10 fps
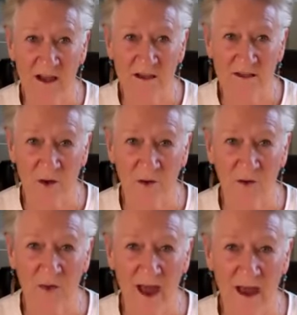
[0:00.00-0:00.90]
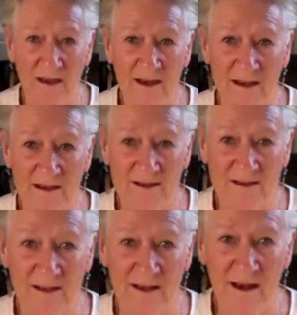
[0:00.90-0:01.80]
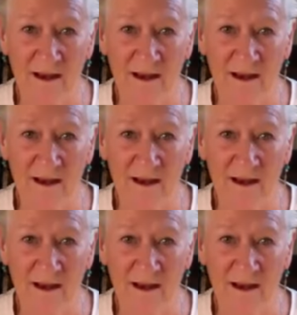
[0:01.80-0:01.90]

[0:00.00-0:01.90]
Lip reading: So that is